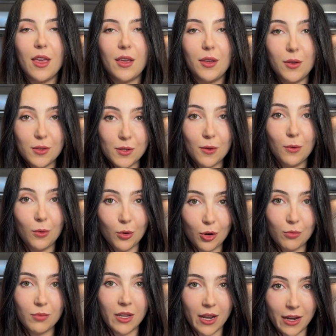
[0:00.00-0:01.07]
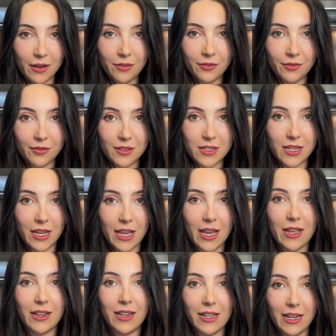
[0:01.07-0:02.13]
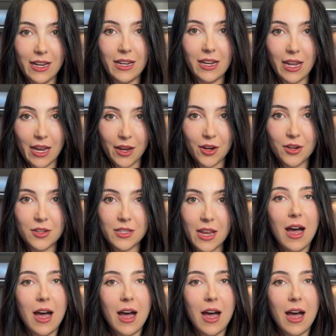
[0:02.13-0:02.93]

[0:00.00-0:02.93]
Use a warm knife to get clean layers.